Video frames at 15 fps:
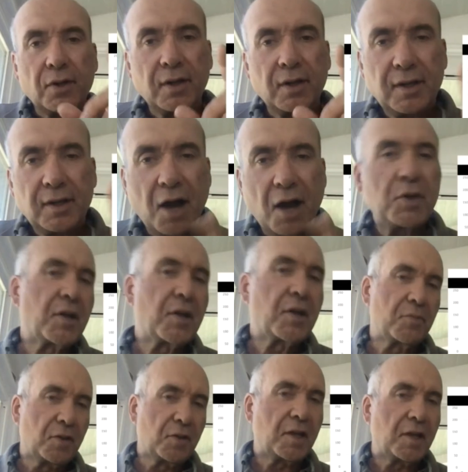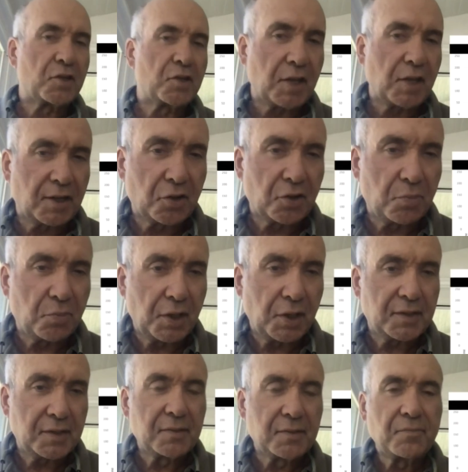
Now we come to the extinction piece.